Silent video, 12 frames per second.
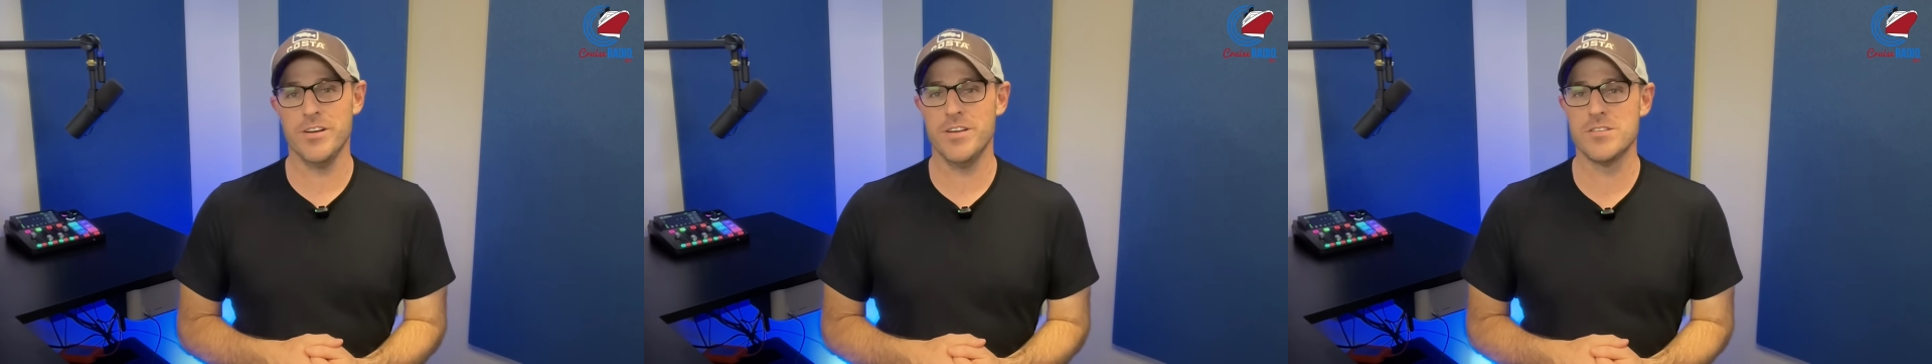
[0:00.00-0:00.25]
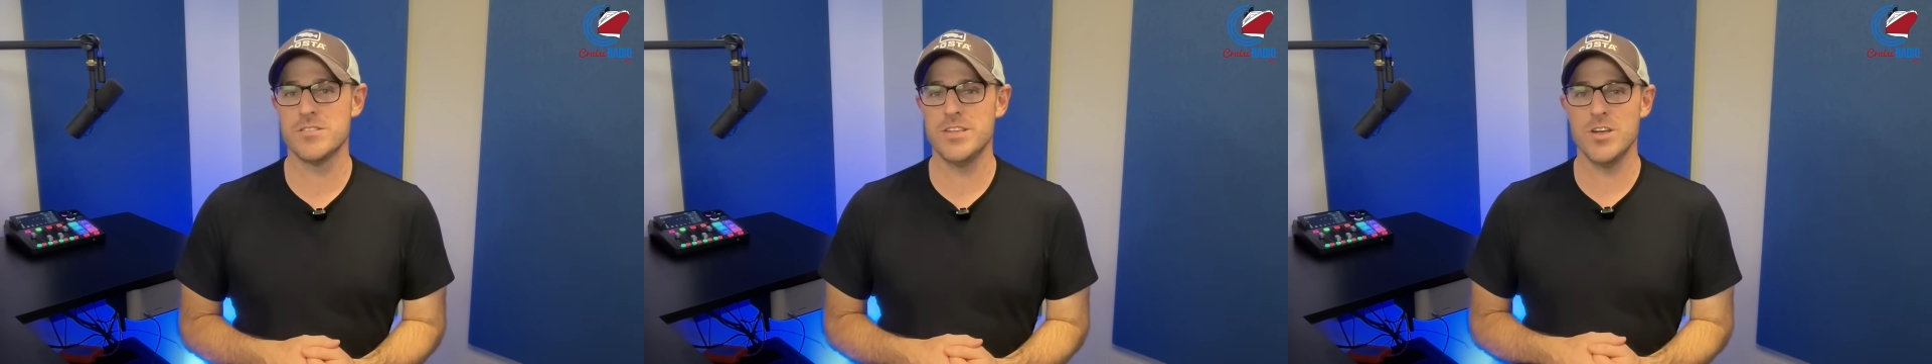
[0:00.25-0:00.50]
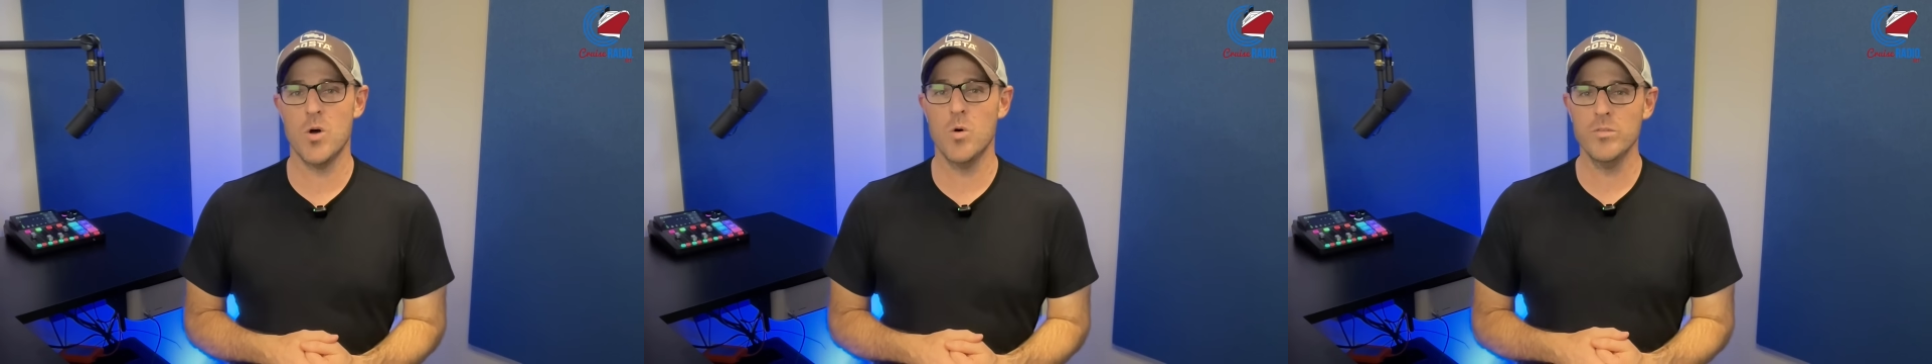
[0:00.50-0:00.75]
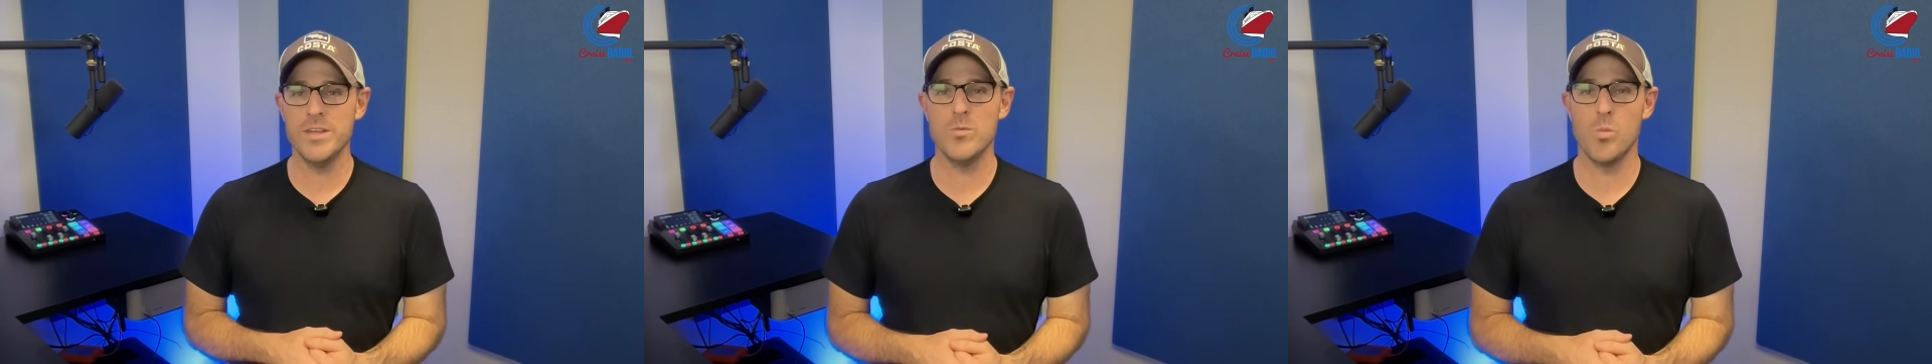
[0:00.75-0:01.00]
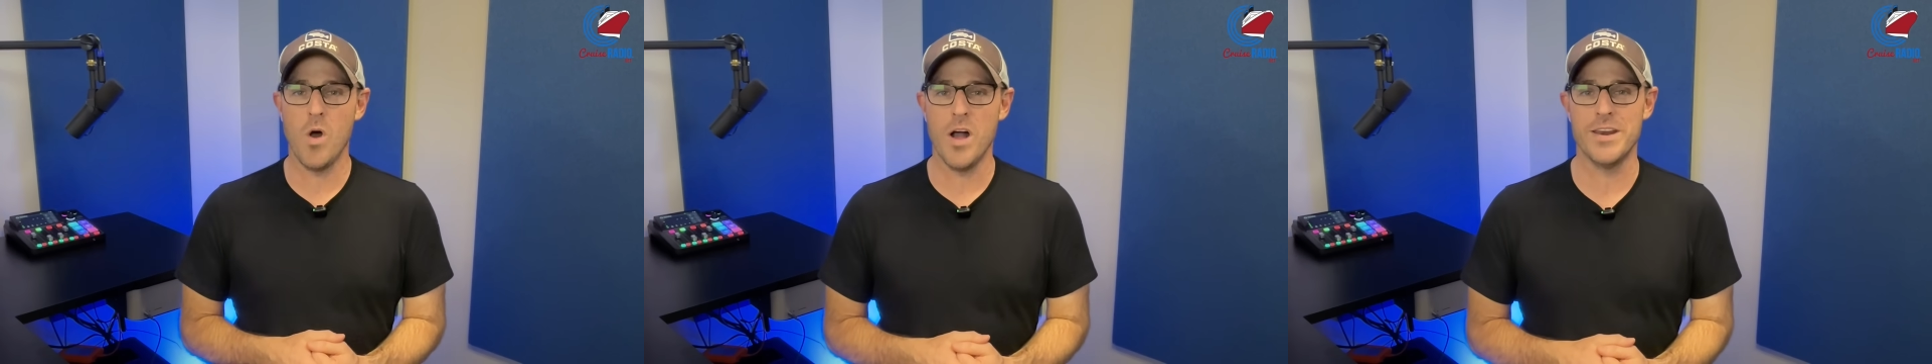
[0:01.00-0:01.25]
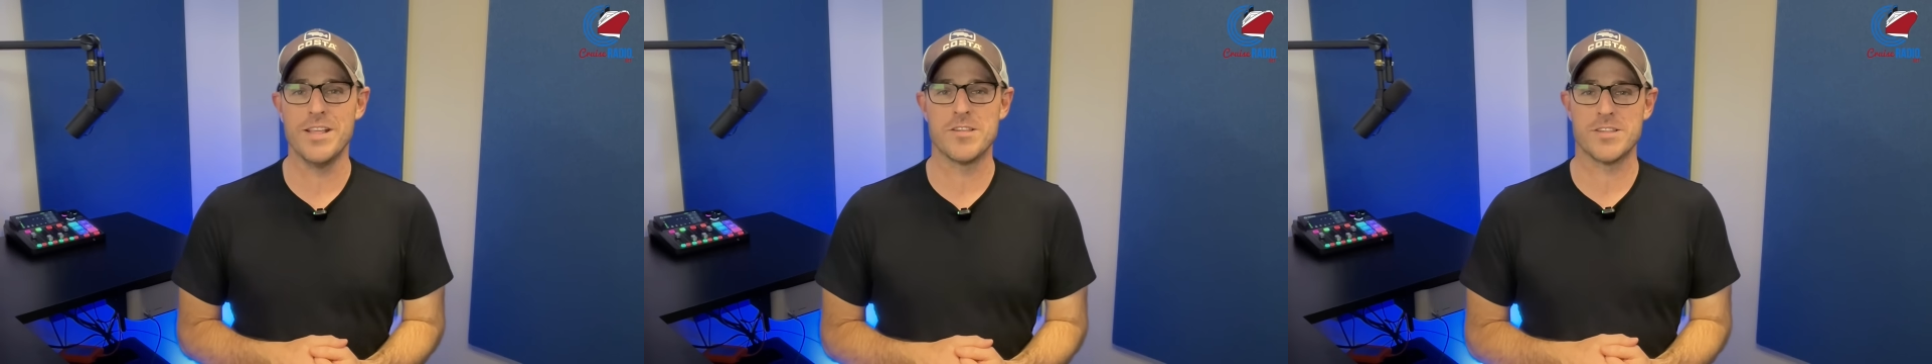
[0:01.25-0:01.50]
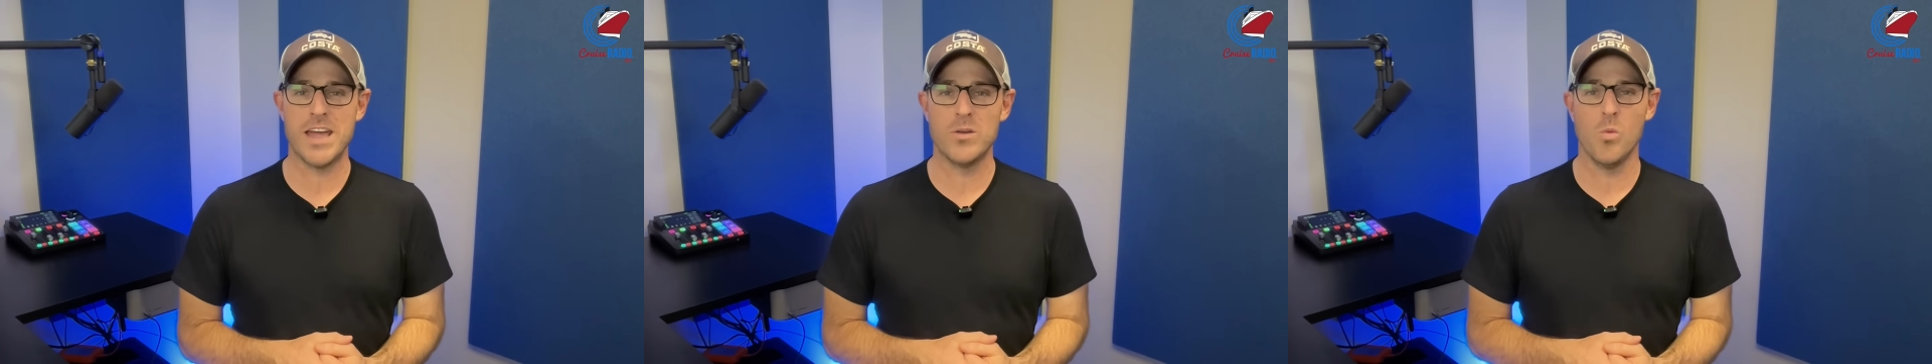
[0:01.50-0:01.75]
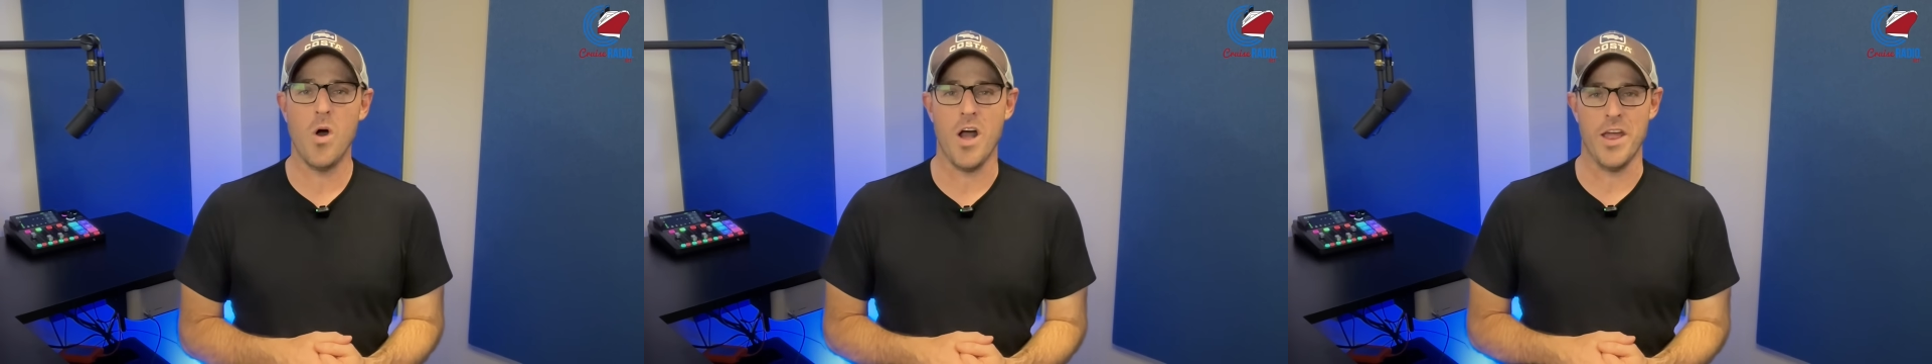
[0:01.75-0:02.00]
is the only one in
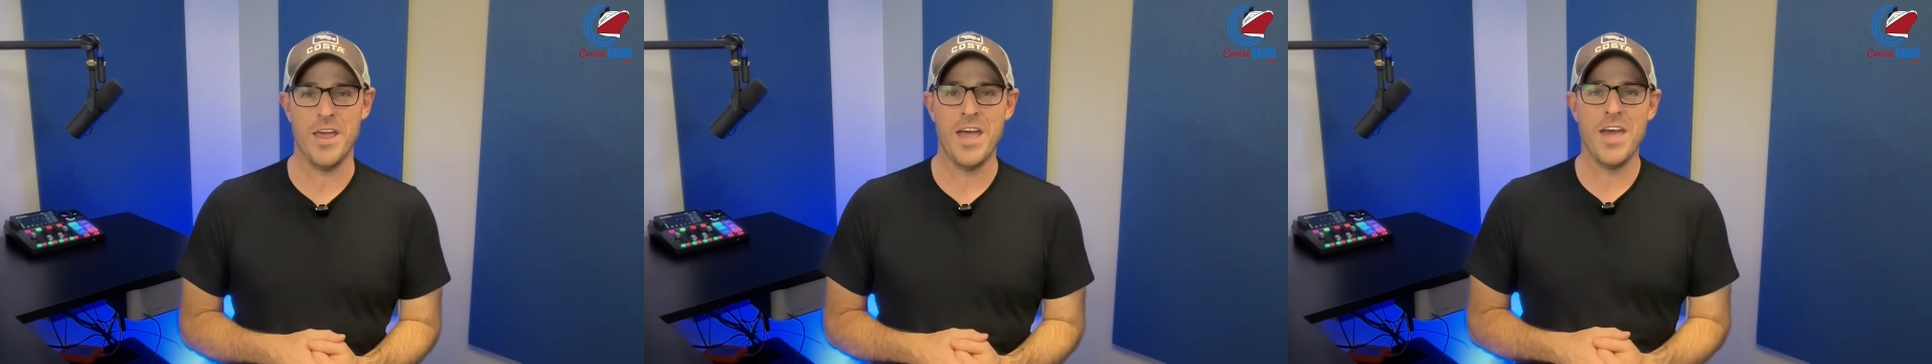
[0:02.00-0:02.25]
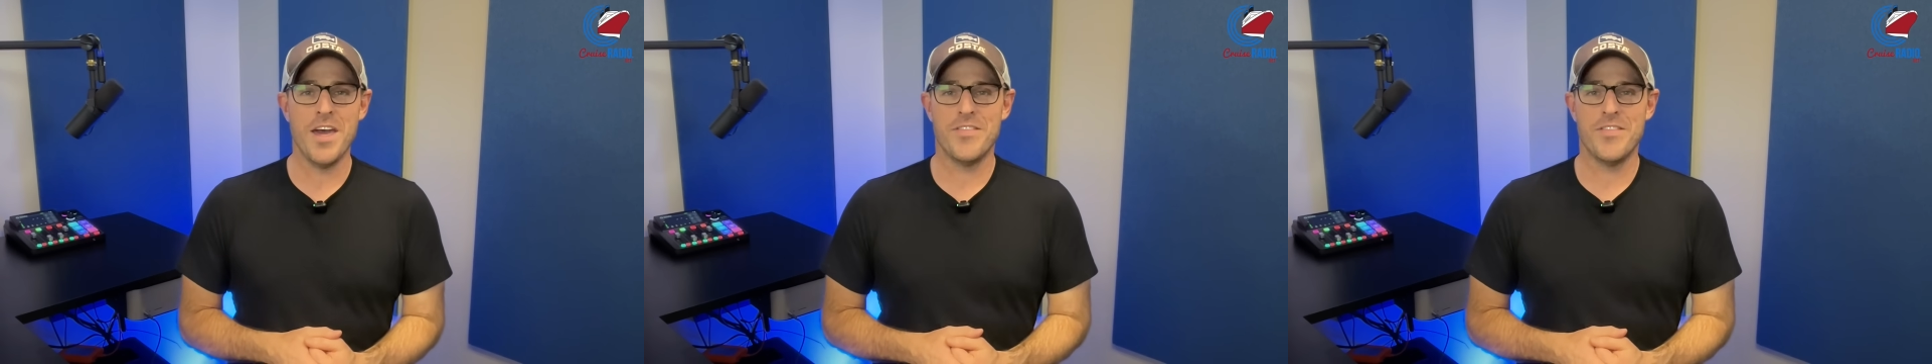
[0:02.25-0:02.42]
San Juan